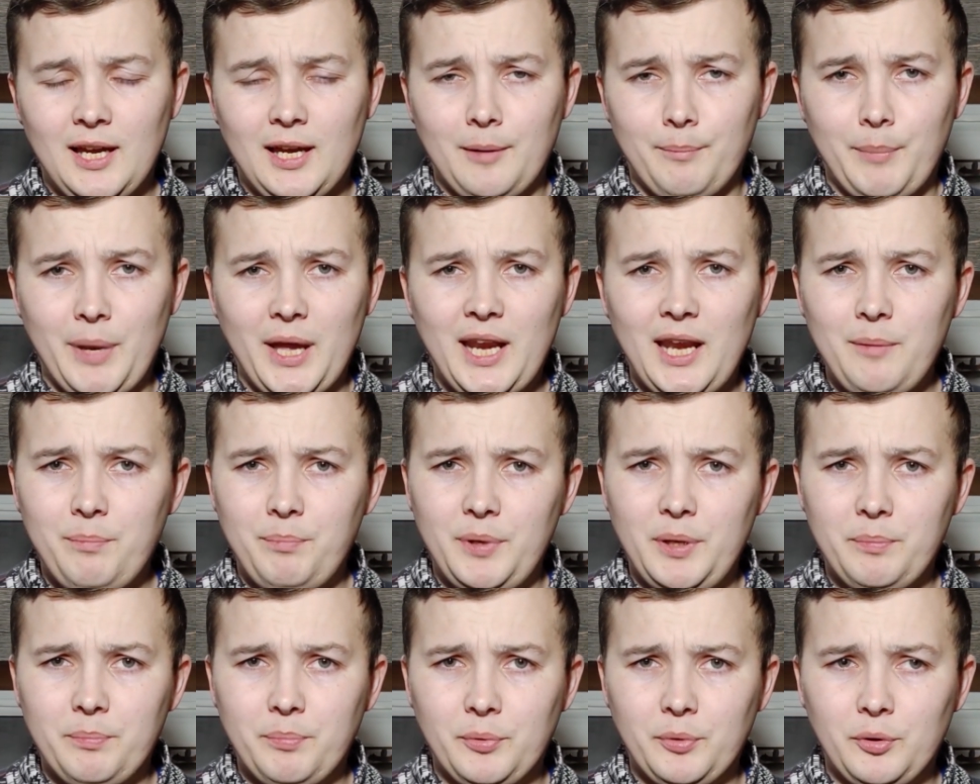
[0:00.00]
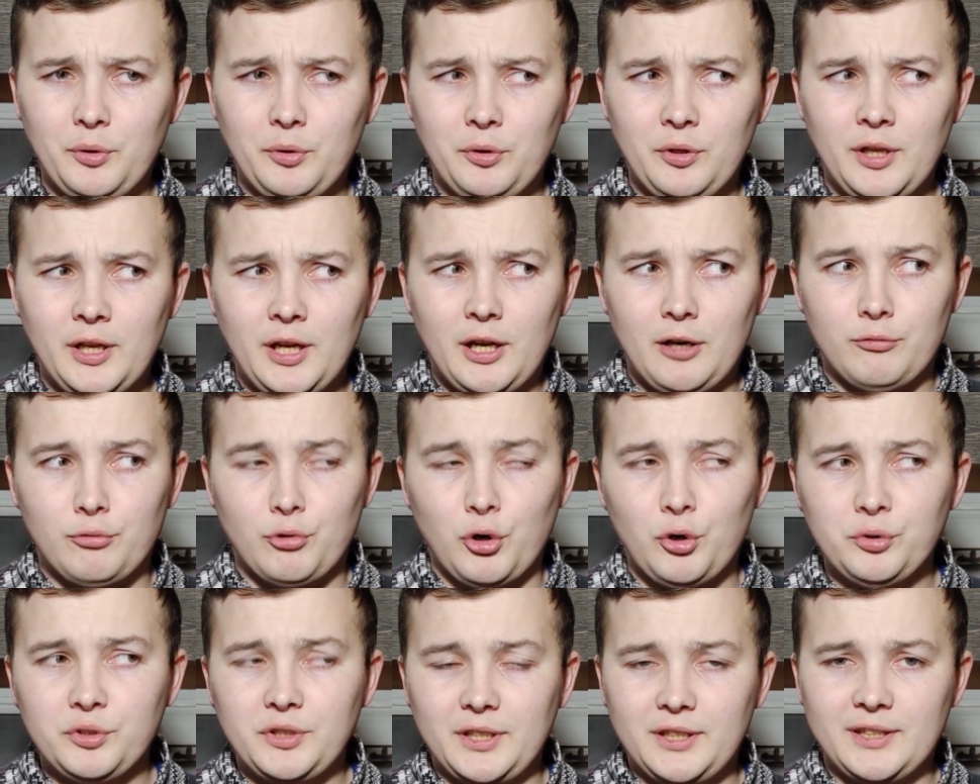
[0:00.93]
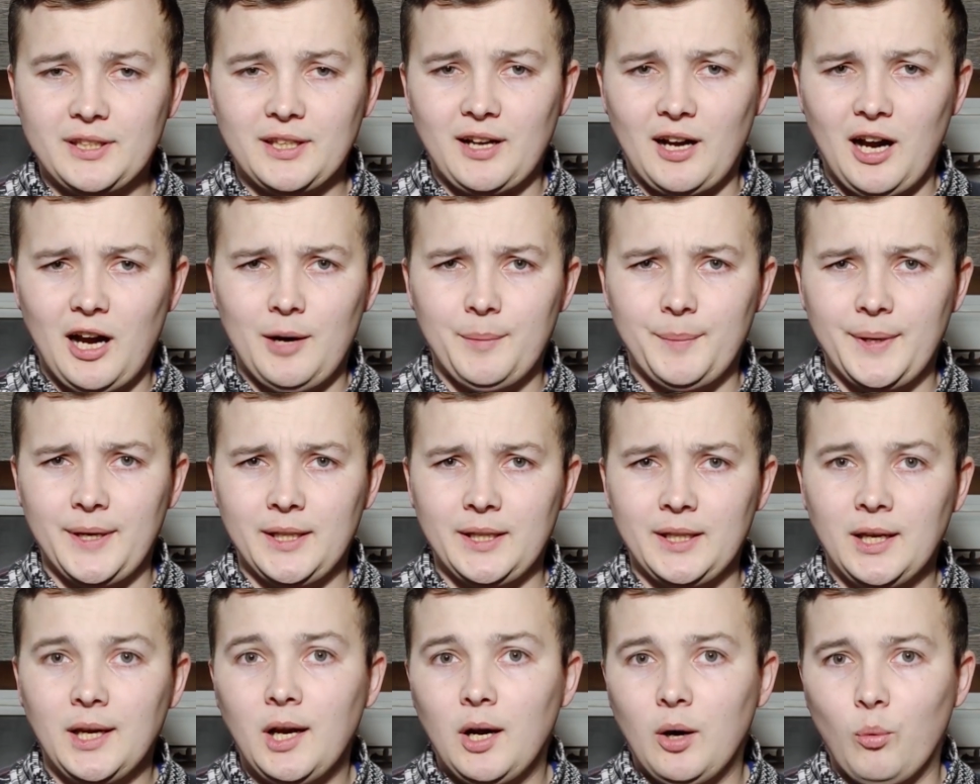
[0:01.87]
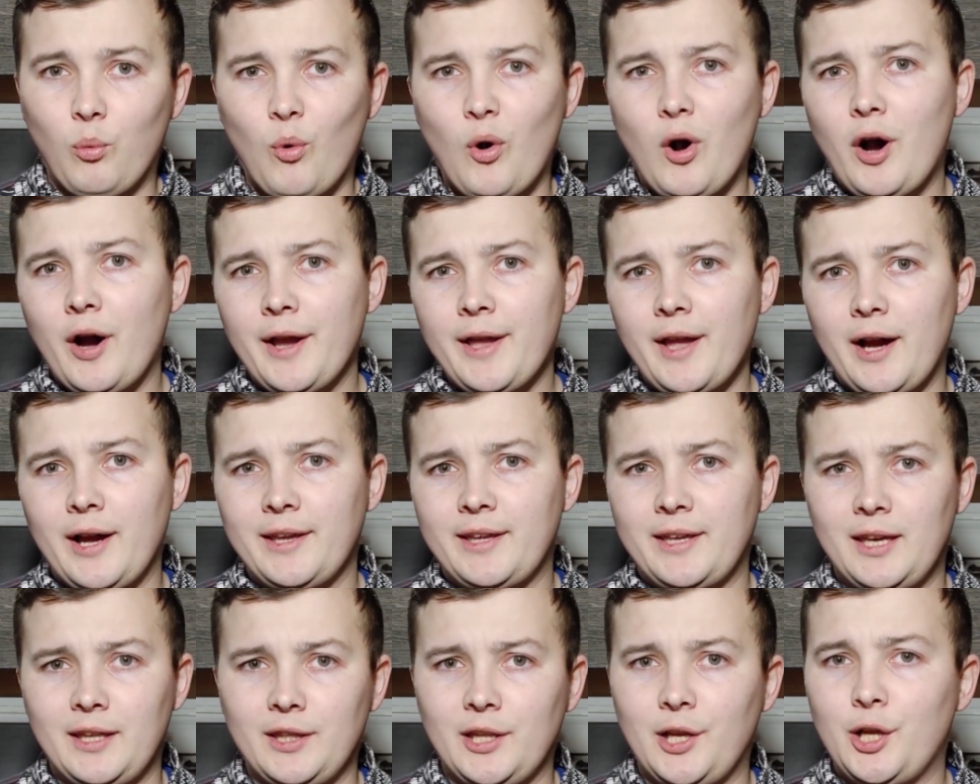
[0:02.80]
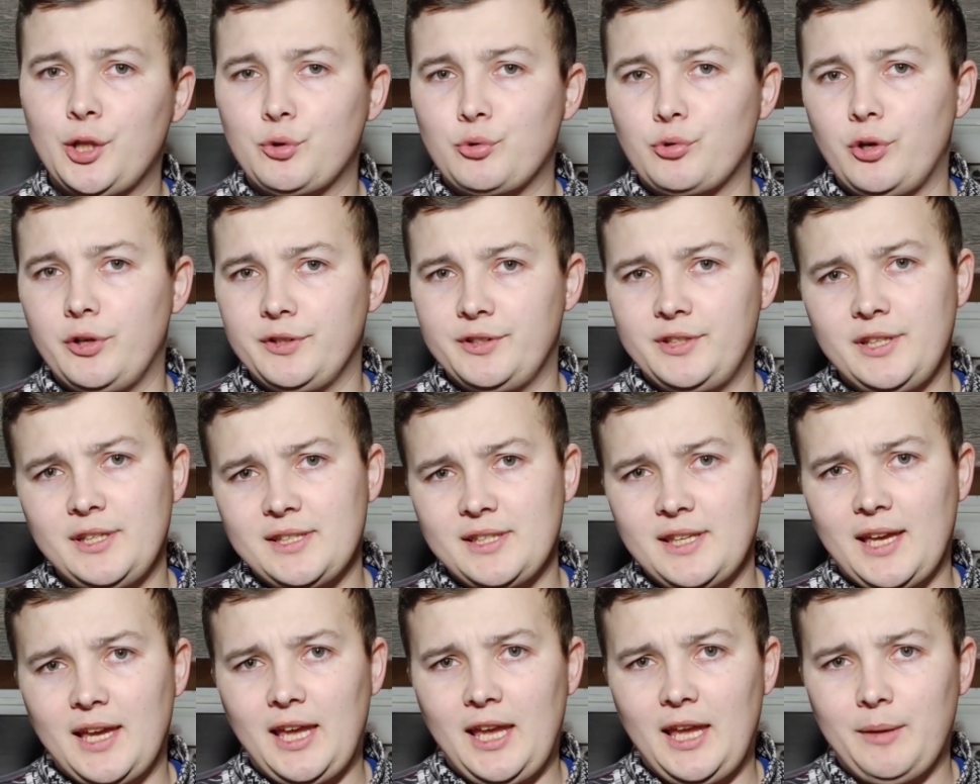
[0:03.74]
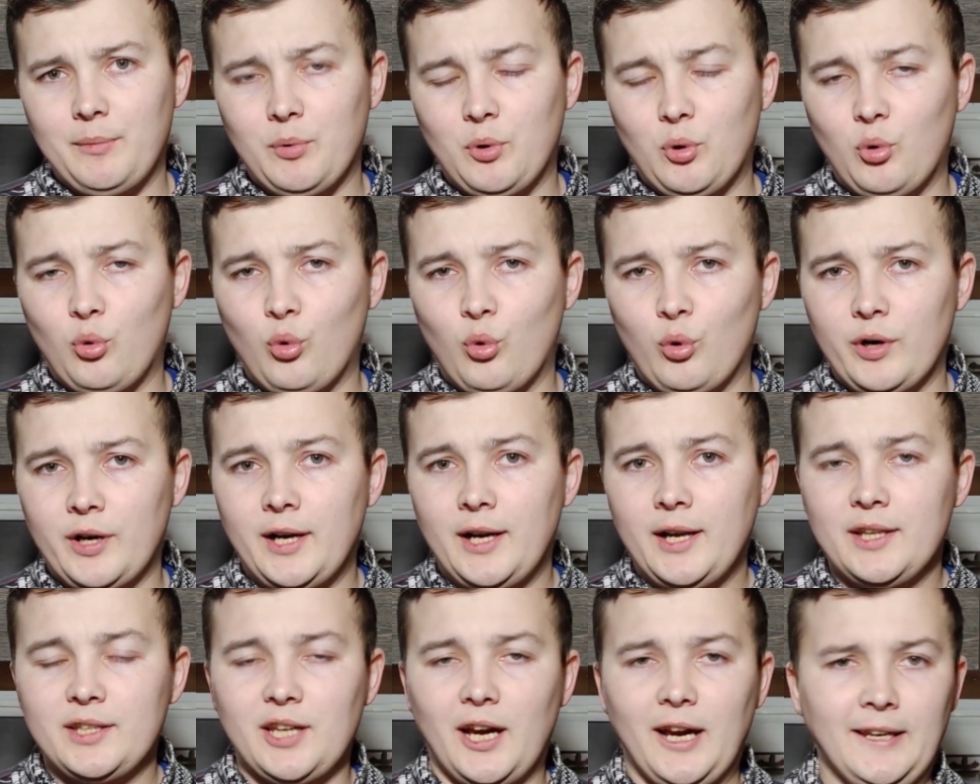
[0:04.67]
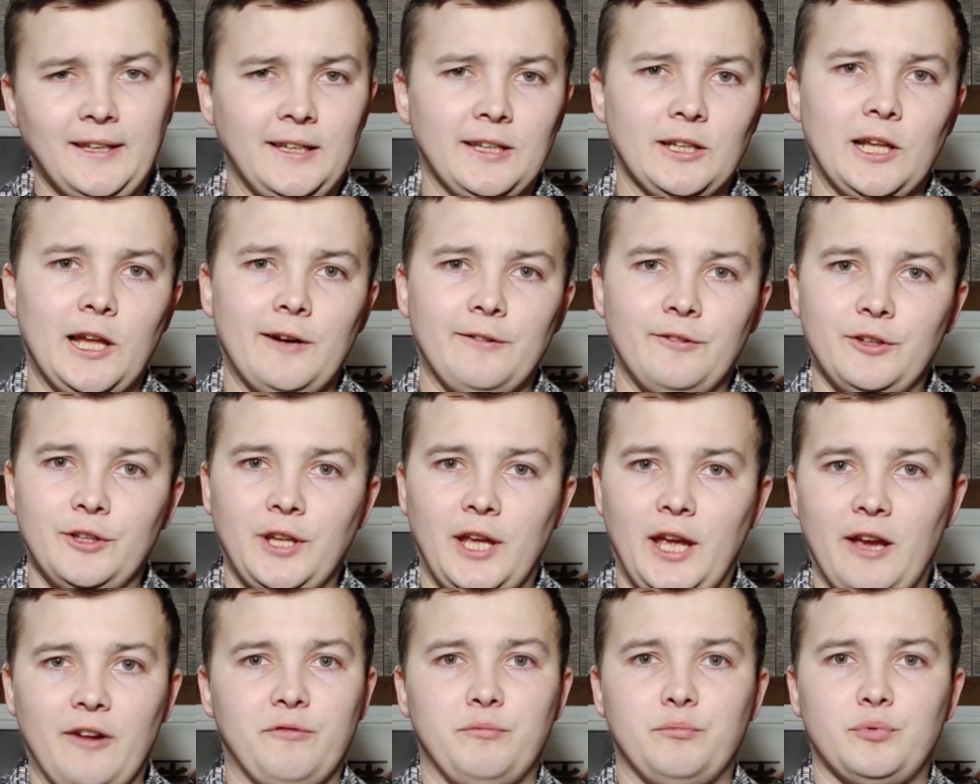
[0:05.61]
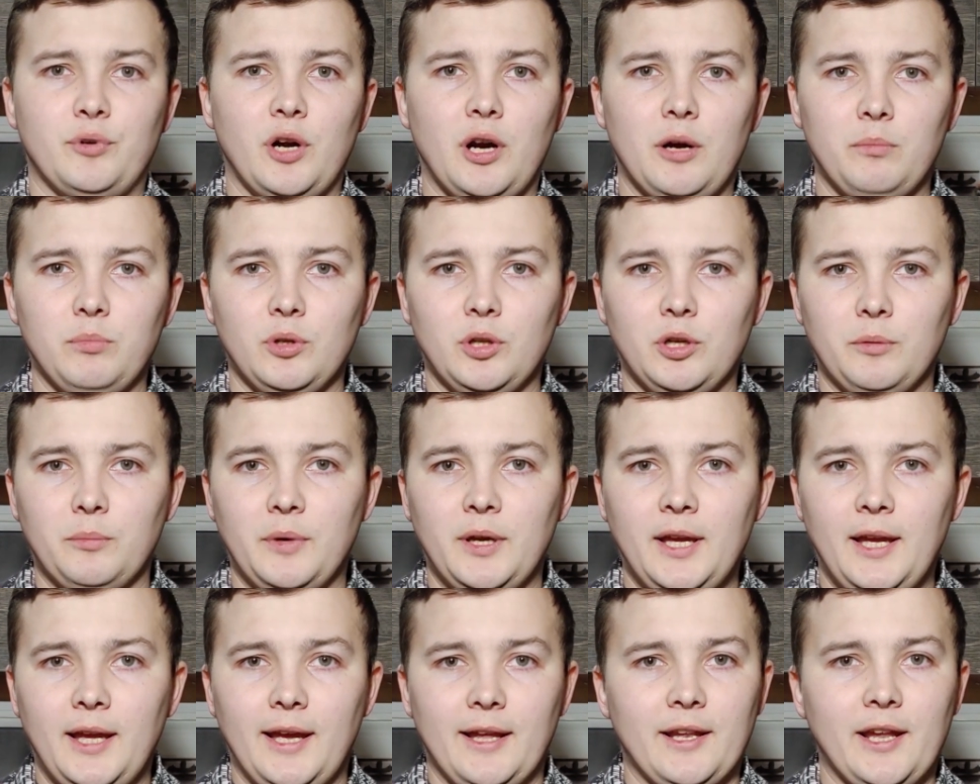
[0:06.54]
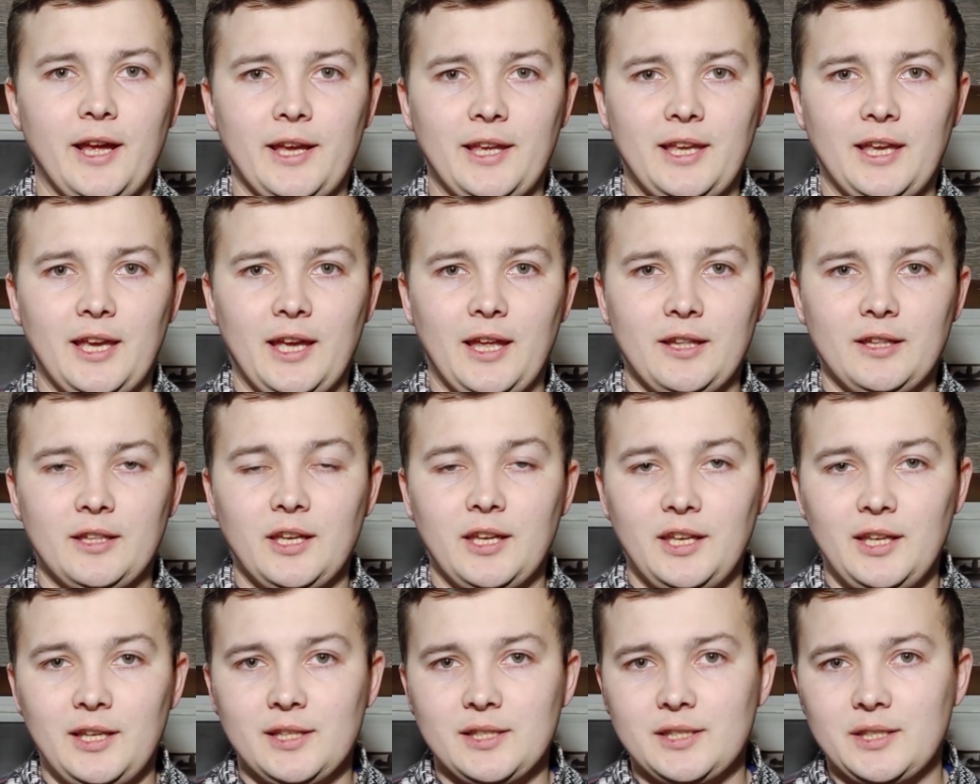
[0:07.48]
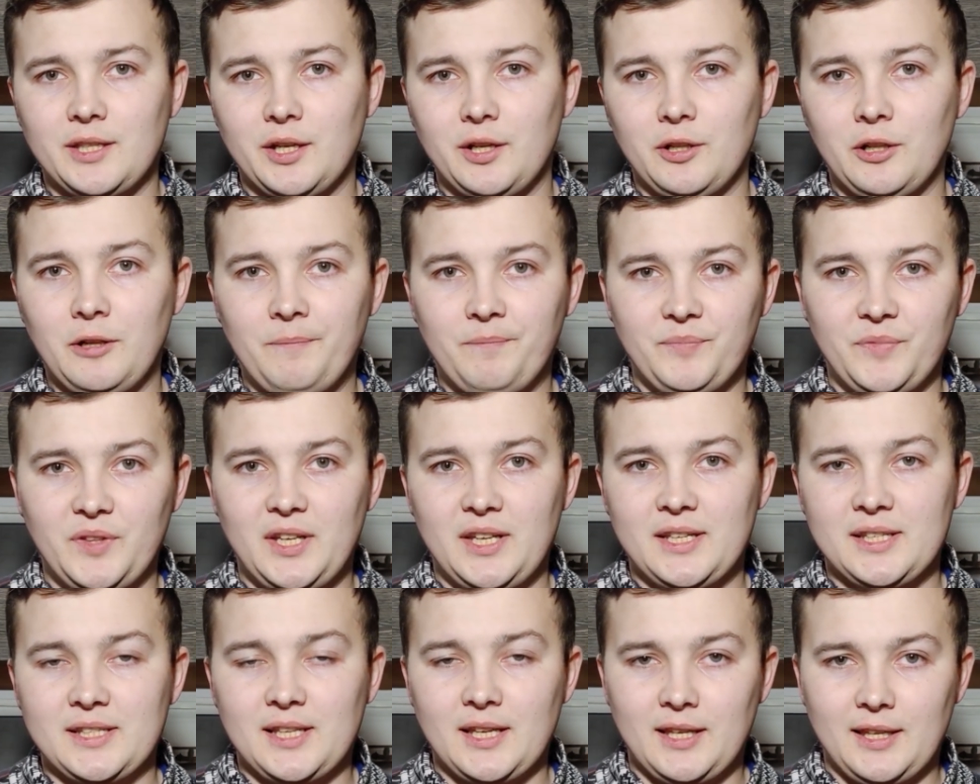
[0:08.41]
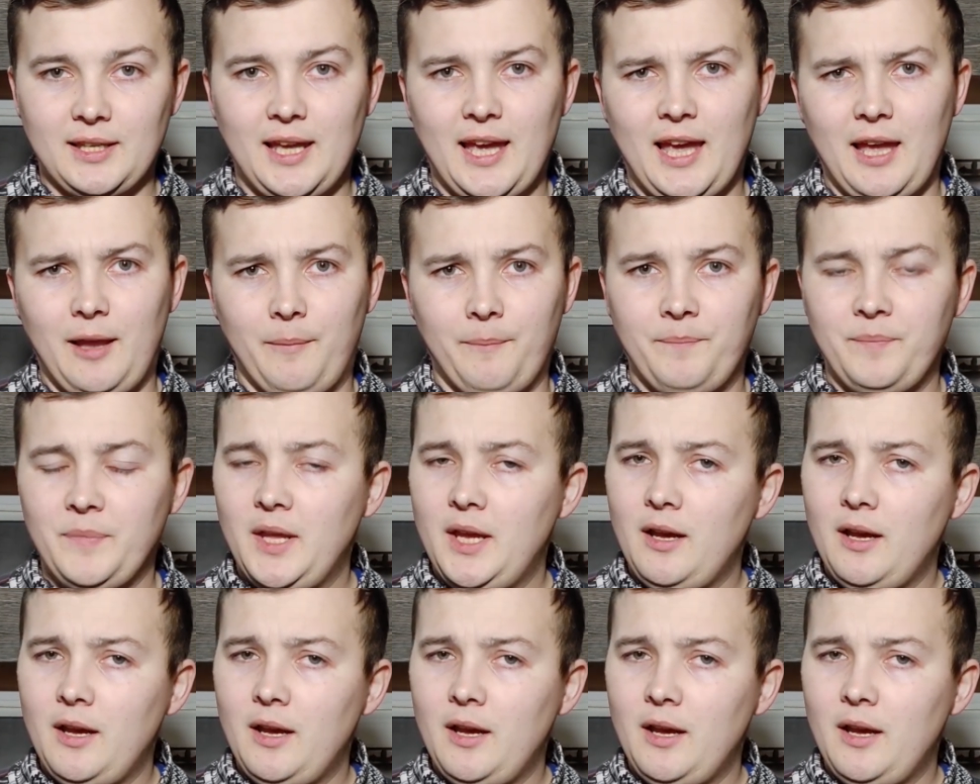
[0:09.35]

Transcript: many people wrote in the comment why I cannot run this game or Tiny 11 have problem and I can't install this game.